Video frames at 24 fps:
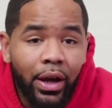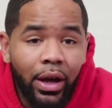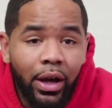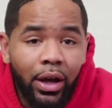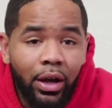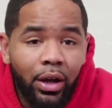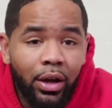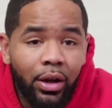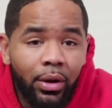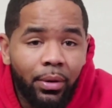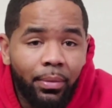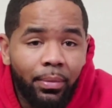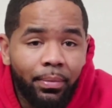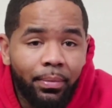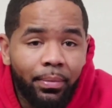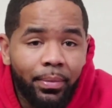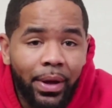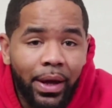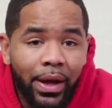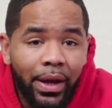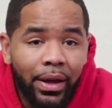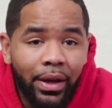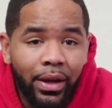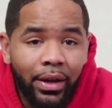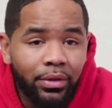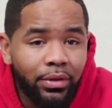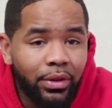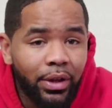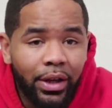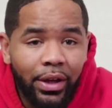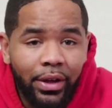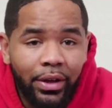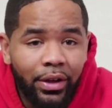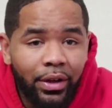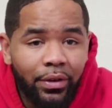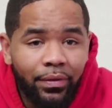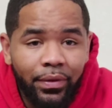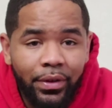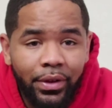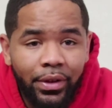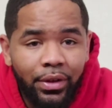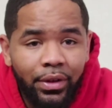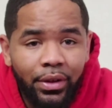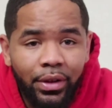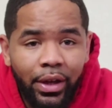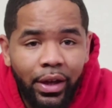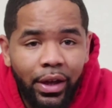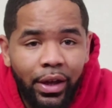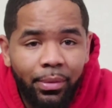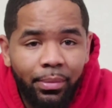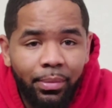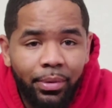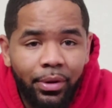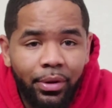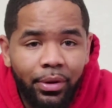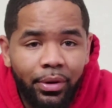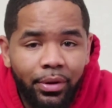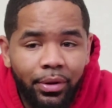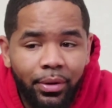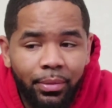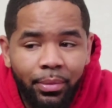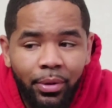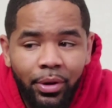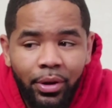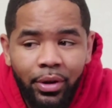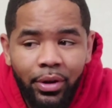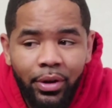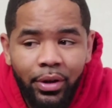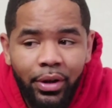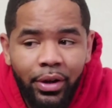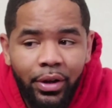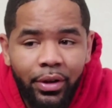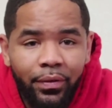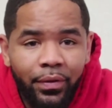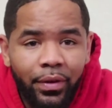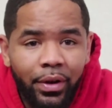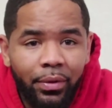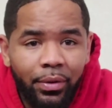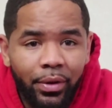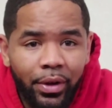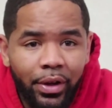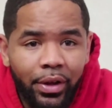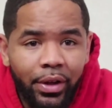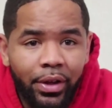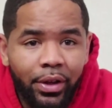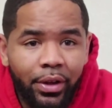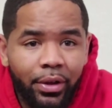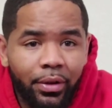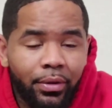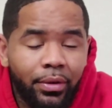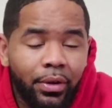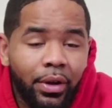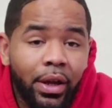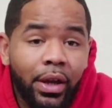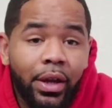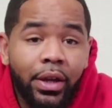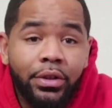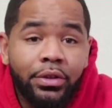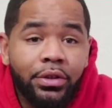I definitely can't put the ball in the oven. I will get killed.